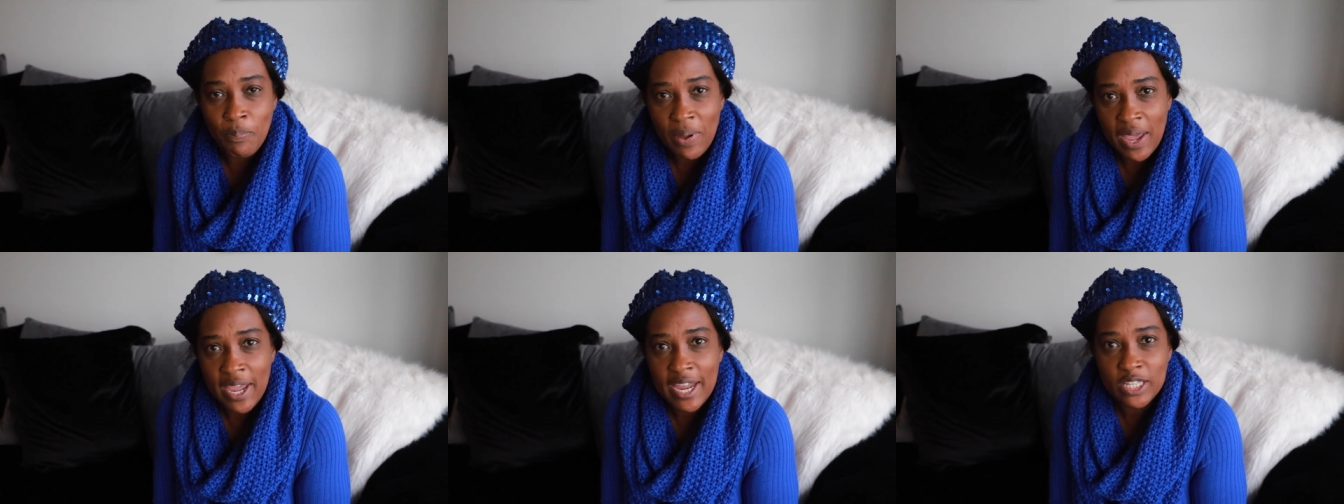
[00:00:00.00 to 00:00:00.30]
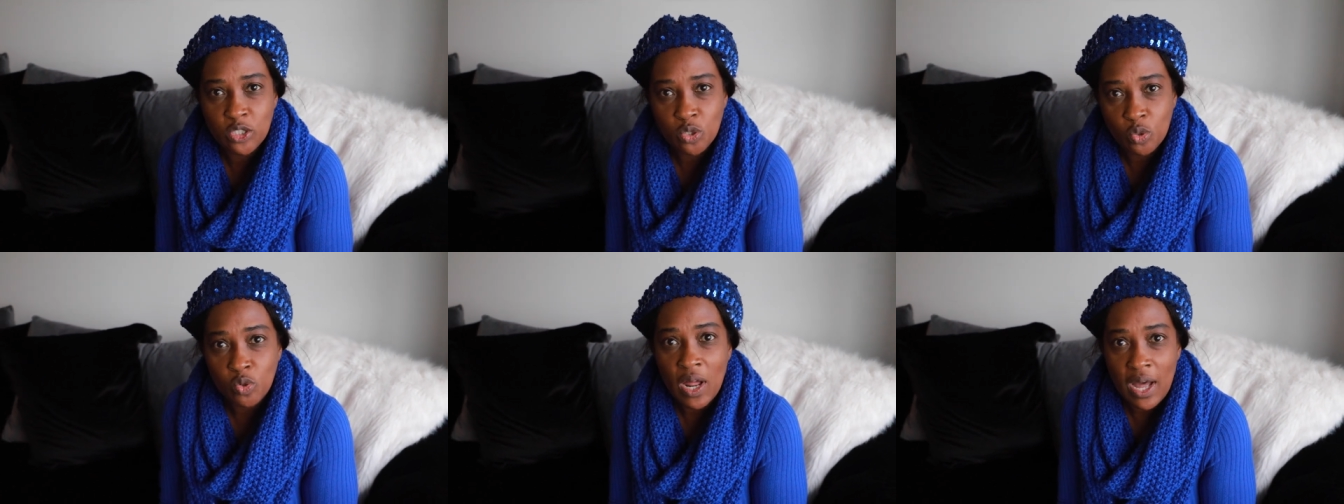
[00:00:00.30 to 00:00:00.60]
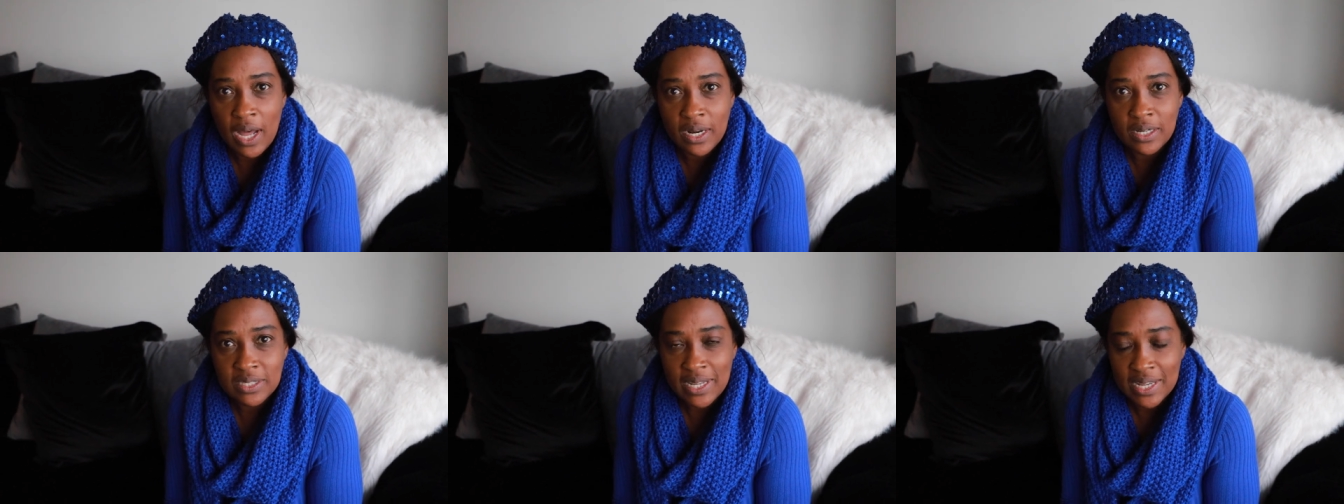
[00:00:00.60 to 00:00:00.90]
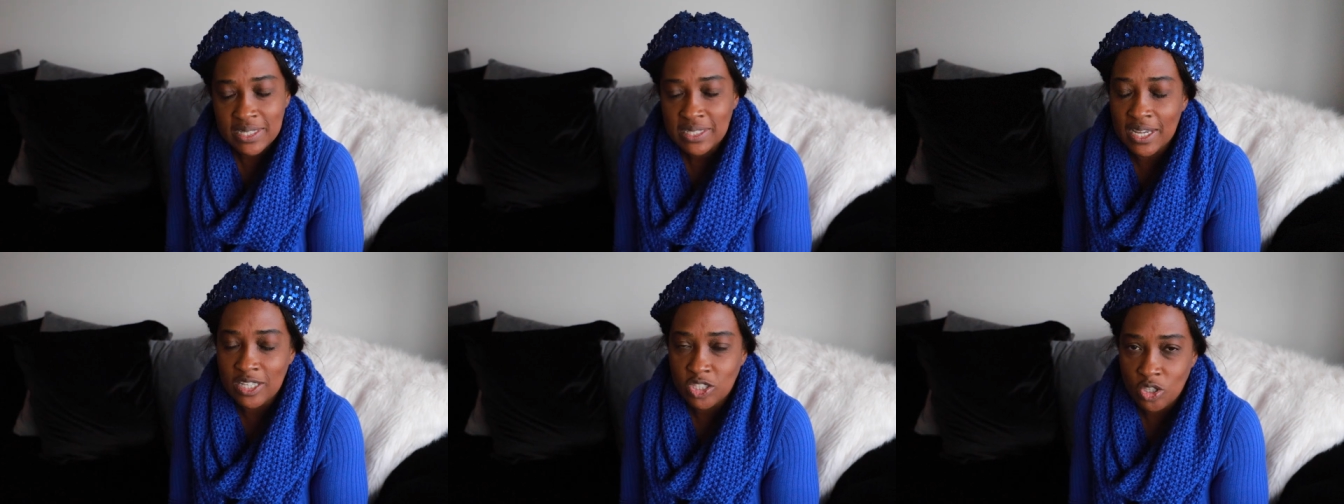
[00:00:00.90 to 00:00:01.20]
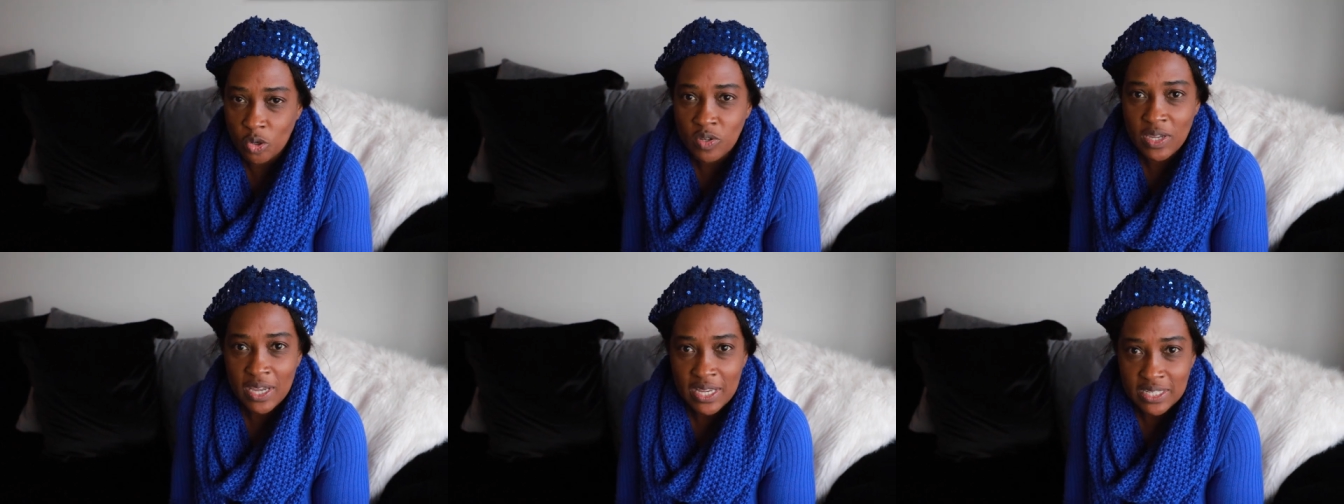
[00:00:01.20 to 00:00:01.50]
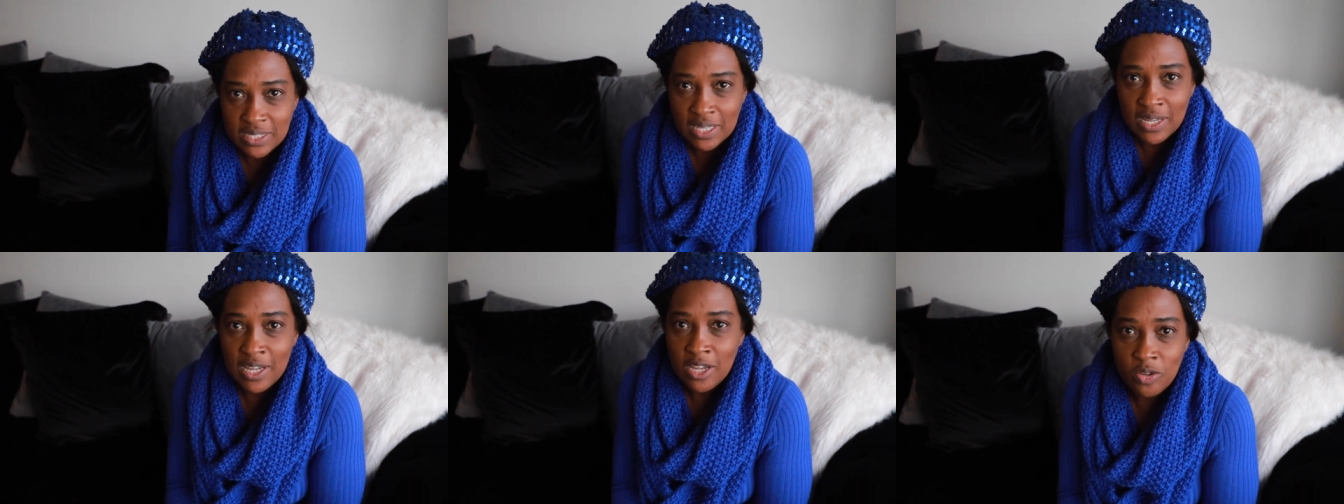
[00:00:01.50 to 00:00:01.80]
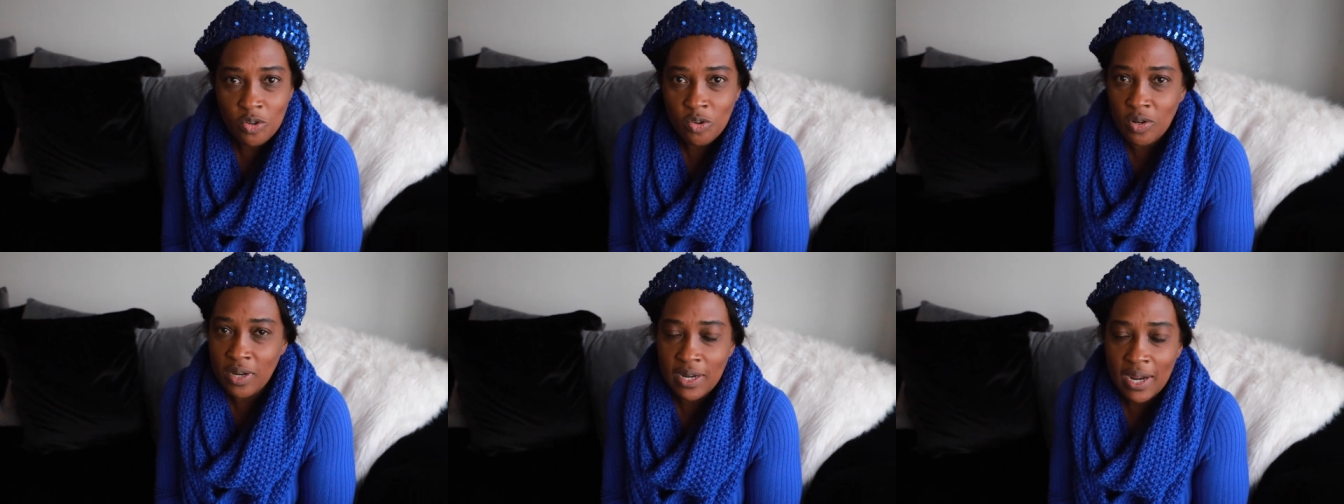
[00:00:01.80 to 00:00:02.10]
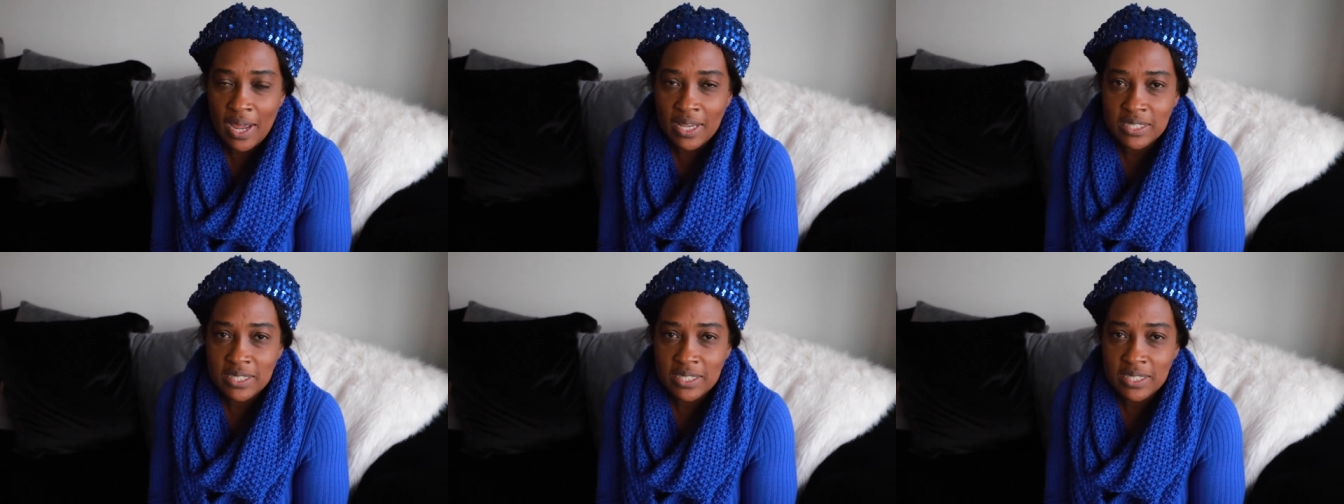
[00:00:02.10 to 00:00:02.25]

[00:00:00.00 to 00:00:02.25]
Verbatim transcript: paid two dollars. I said, so yes, you did.